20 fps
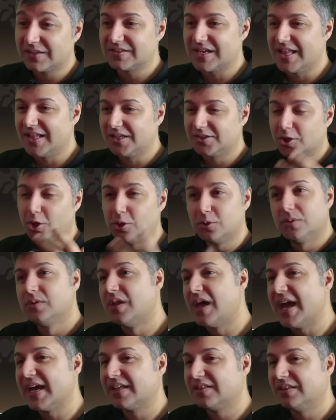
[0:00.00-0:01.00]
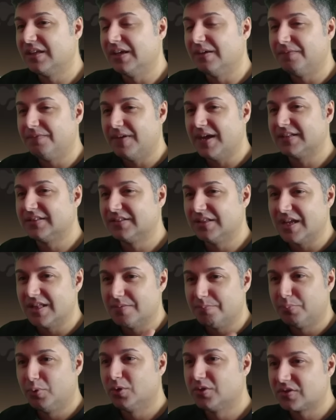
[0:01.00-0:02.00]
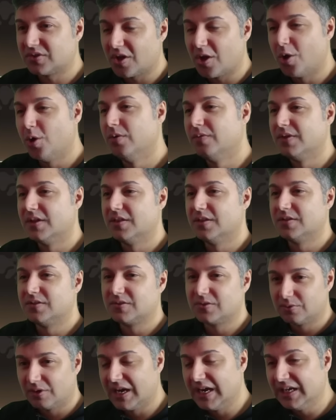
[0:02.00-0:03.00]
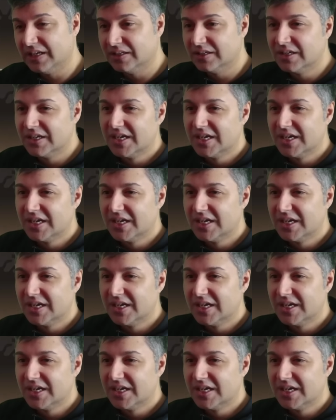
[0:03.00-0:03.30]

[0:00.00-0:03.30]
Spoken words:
and I don't like the effect that it puts over the screen.